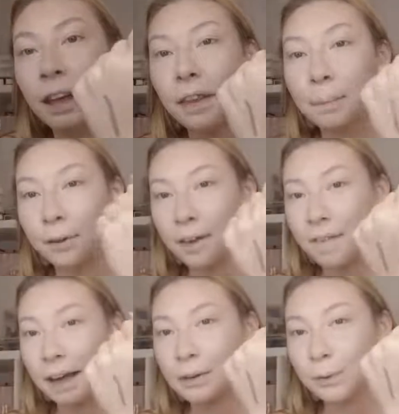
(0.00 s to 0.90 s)
they both have
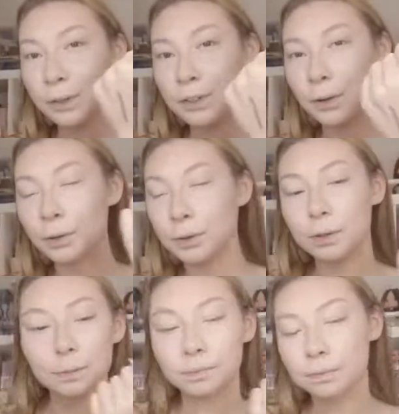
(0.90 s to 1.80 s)
that cooler toned
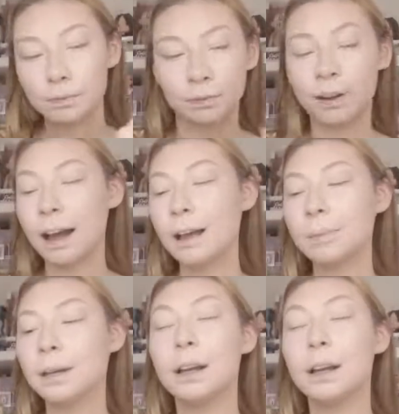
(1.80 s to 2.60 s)
vibe?